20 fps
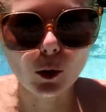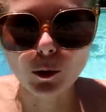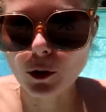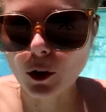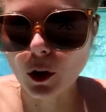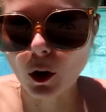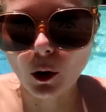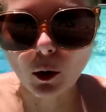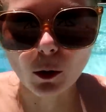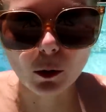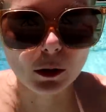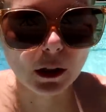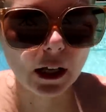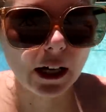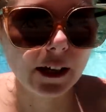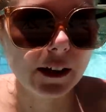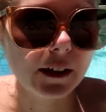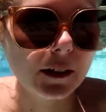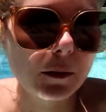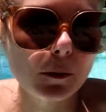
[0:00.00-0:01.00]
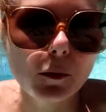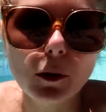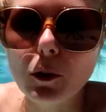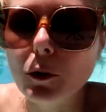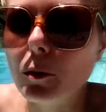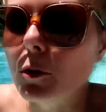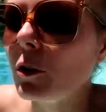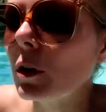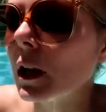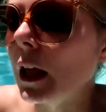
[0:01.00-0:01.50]
don't know, like
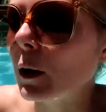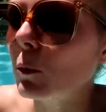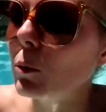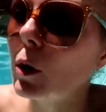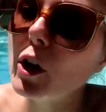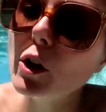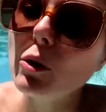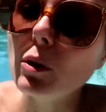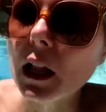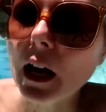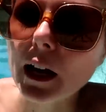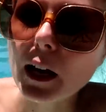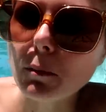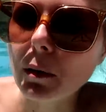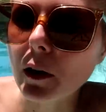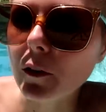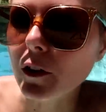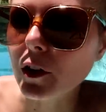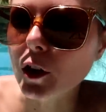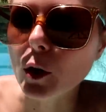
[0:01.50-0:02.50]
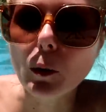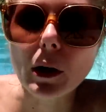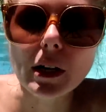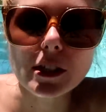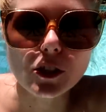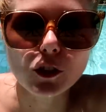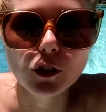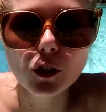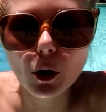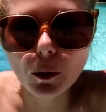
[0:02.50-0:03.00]
you're like, what do you like about the
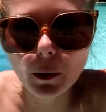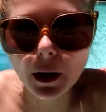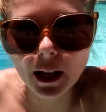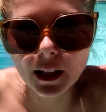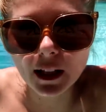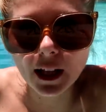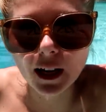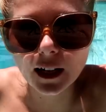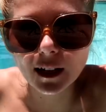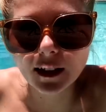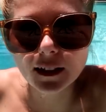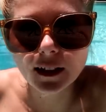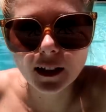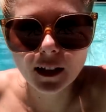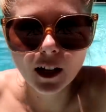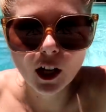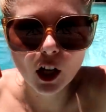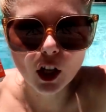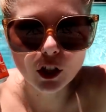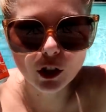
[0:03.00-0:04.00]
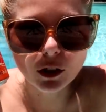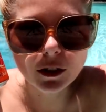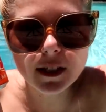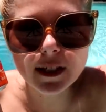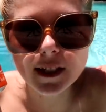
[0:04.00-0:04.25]
US? You know what I like? Your